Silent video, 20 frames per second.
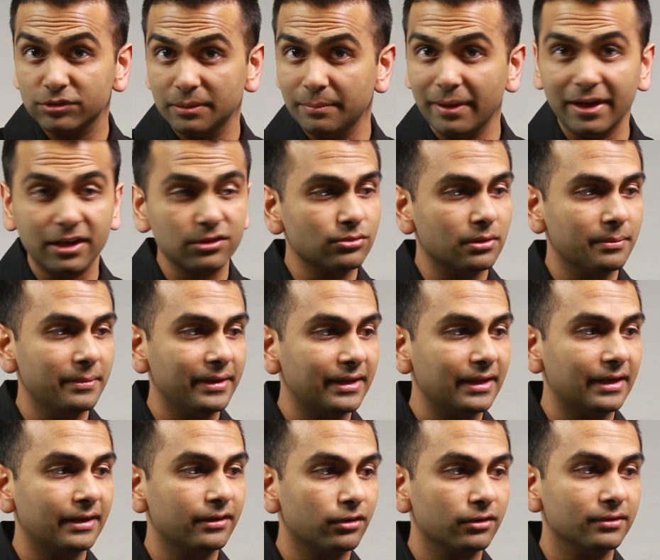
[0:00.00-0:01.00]
So they might as well
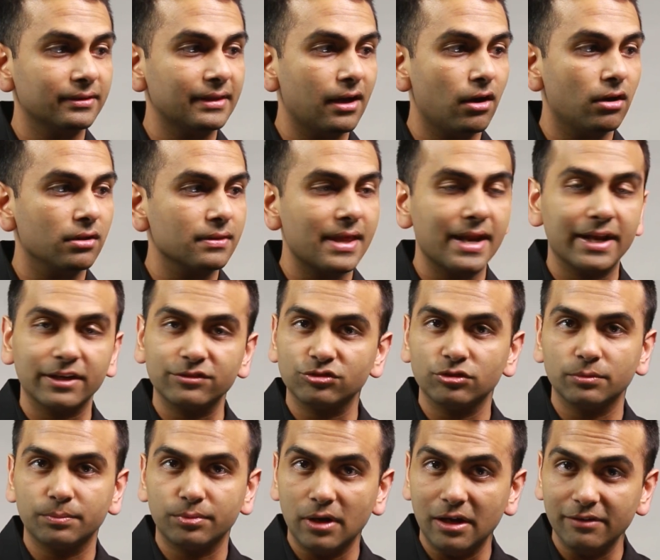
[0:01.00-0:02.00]
make it and earn that, all that
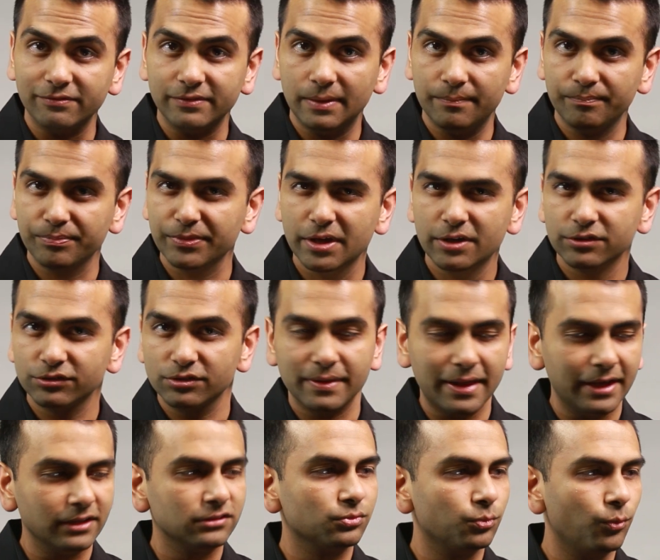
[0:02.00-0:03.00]
extra profit. So
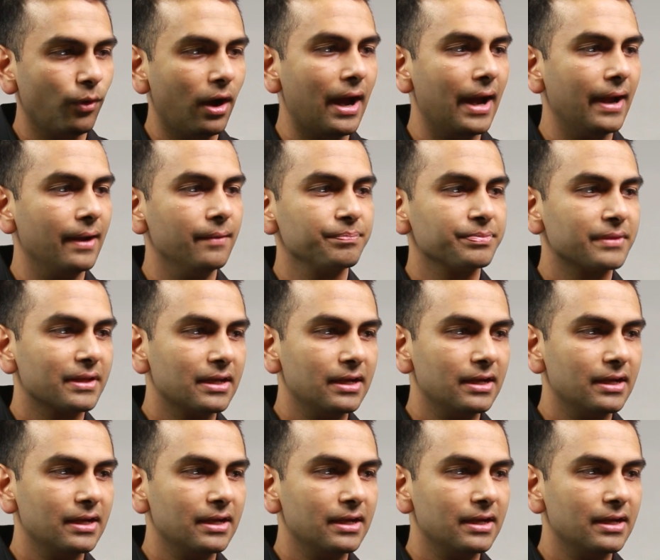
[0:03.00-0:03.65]
that's why,